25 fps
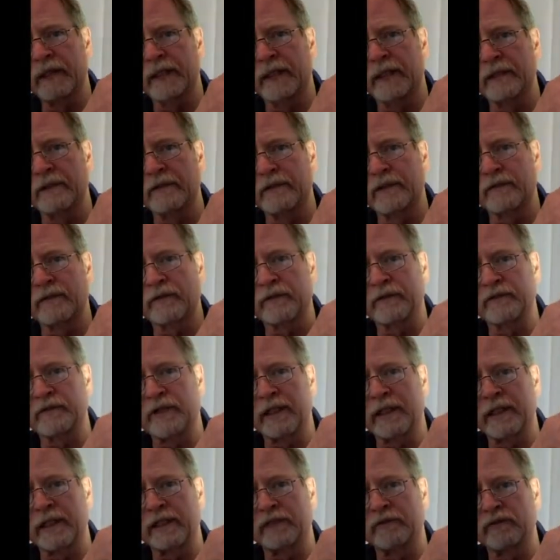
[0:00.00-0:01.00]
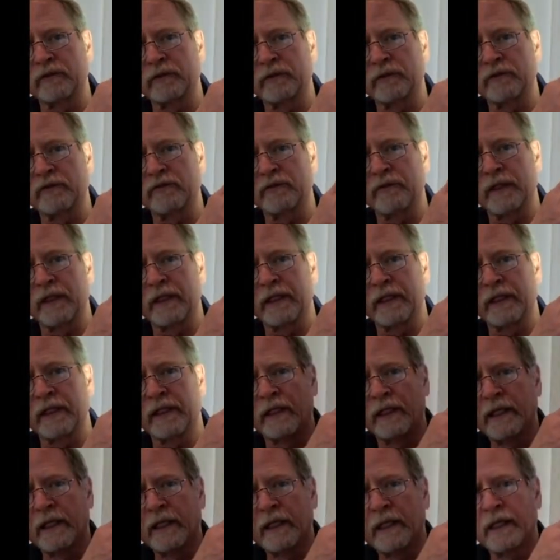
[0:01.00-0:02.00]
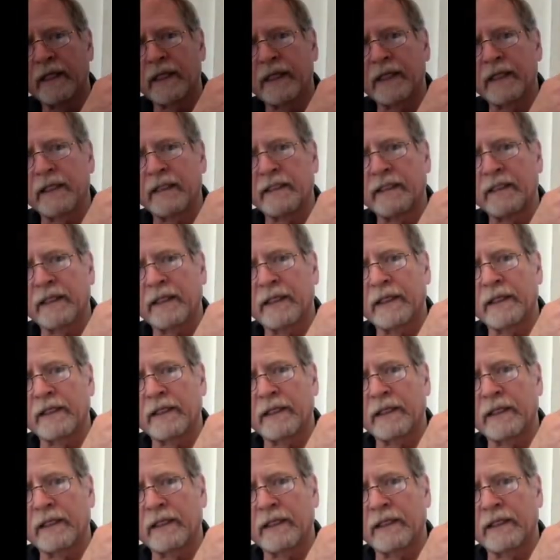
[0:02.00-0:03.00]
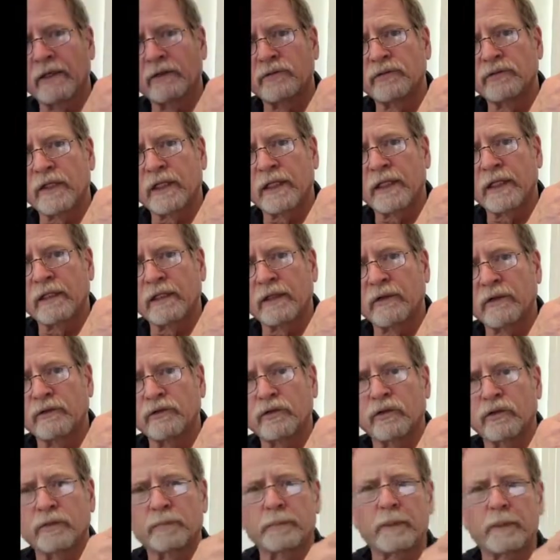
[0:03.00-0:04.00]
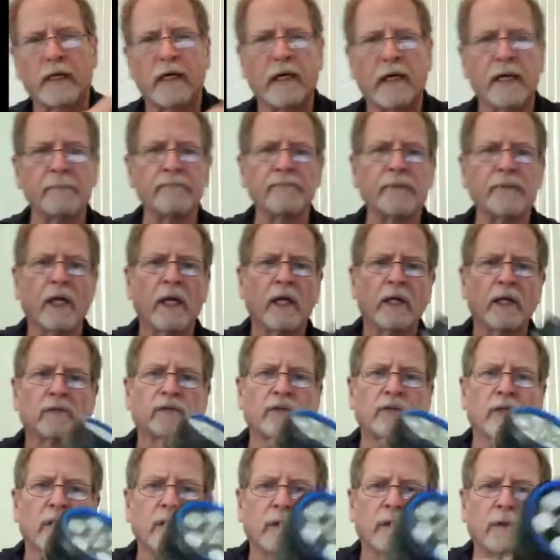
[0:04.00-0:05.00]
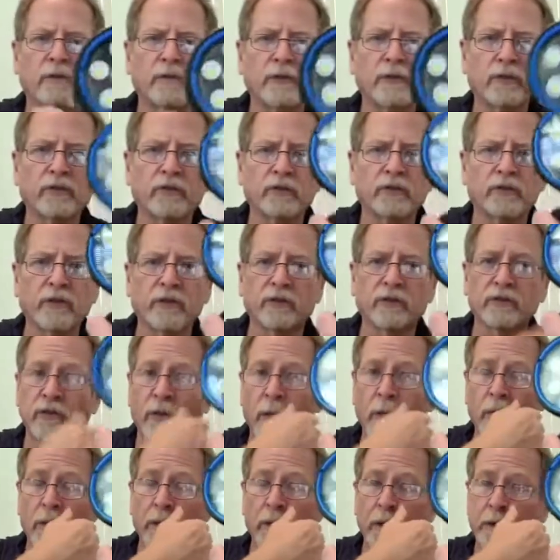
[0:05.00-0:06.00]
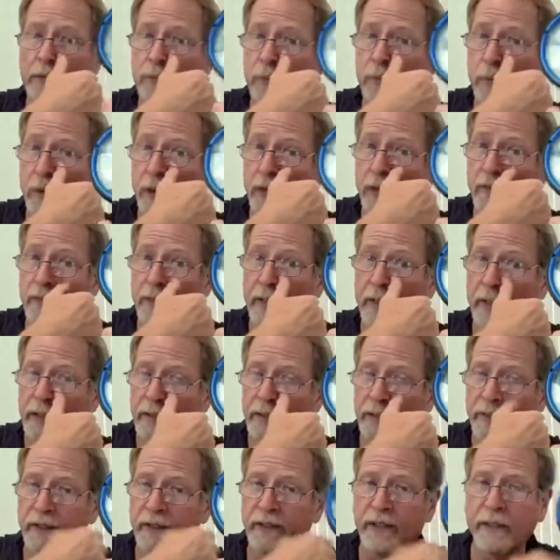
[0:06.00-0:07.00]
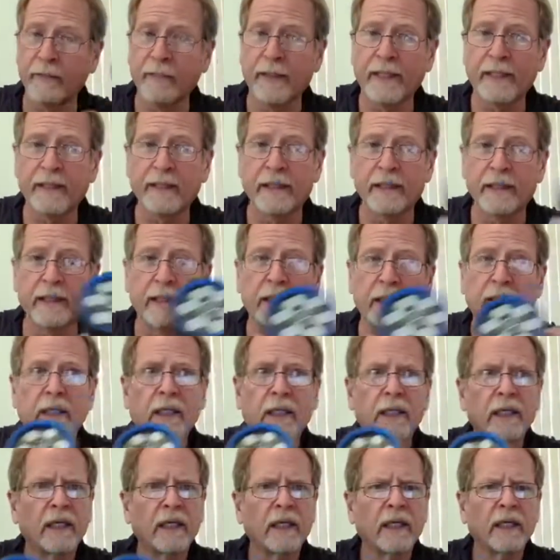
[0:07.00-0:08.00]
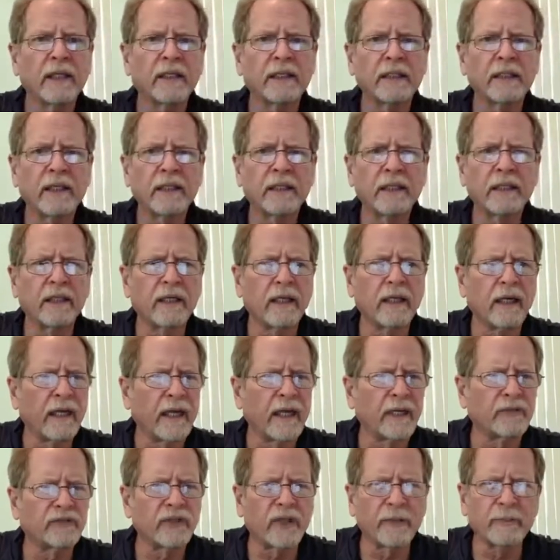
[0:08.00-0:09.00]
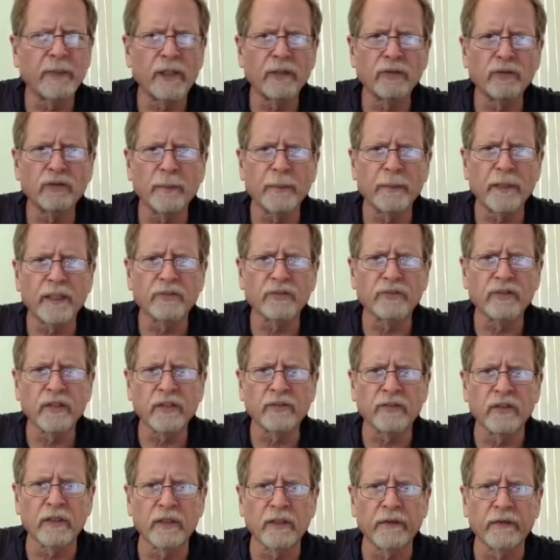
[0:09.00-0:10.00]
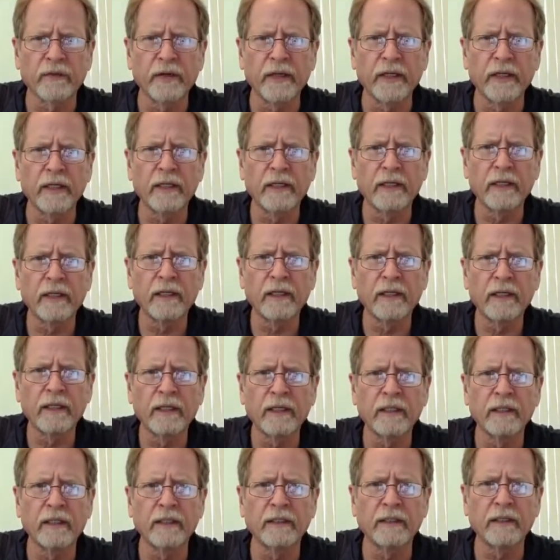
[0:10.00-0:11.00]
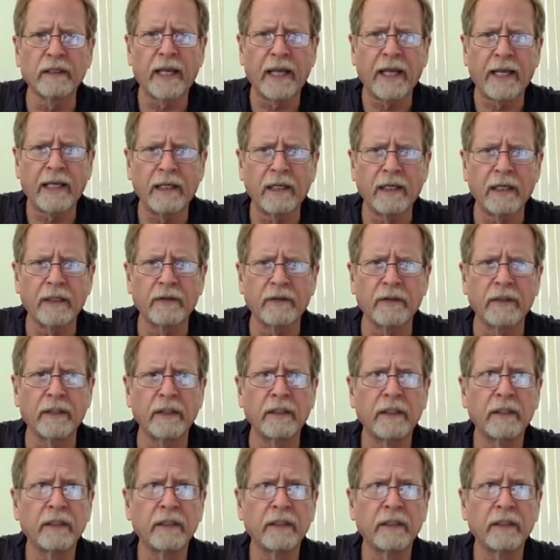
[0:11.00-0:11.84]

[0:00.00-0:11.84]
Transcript: Different settings on the flood, and then it goes to spot. So this is the Sola 1200. They make the, hey Sam, they used to make a 600, right? And then the 800,